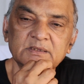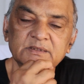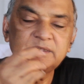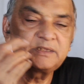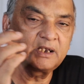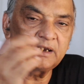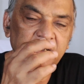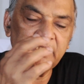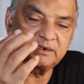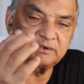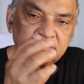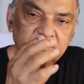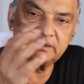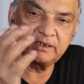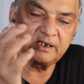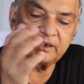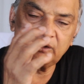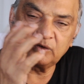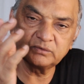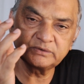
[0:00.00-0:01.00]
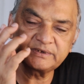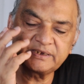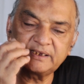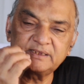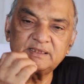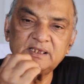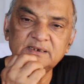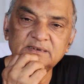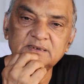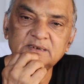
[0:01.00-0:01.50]
They don't say
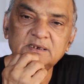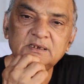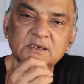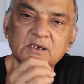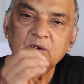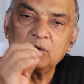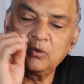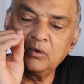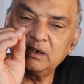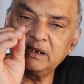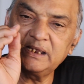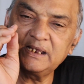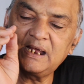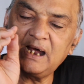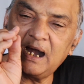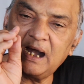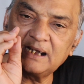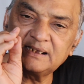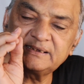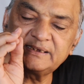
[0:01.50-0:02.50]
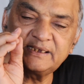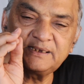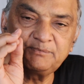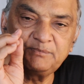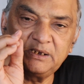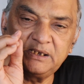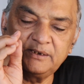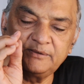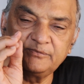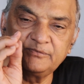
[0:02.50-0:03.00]
that. Only God they
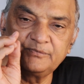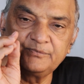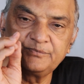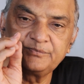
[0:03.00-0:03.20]
believe.